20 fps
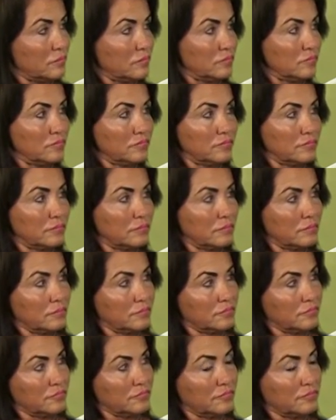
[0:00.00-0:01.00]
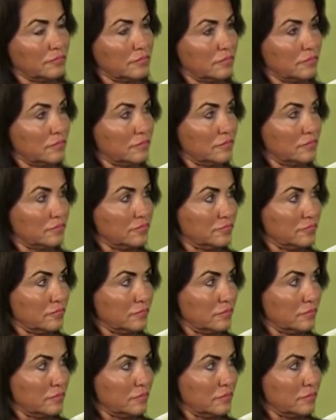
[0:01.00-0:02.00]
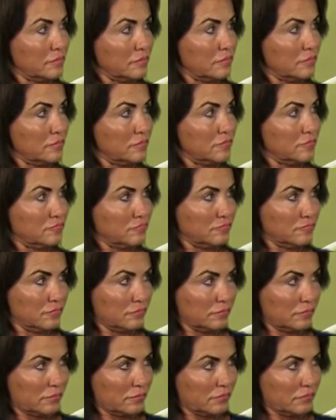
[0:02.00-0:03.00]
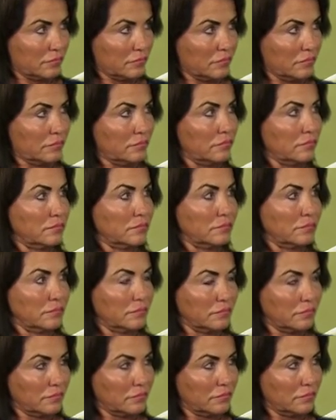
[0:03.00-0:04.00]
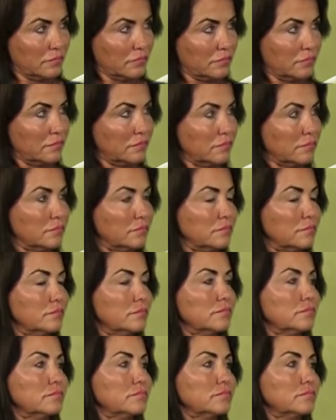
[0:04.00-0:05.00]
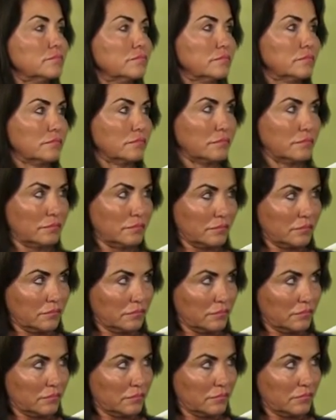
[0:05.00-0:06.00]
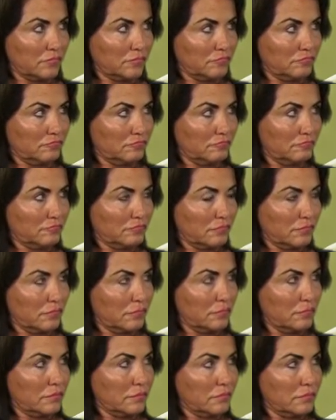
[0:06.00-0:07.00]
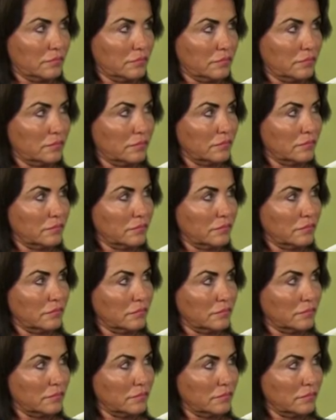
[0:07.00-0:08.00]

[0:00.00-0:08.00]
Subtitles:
[no speech]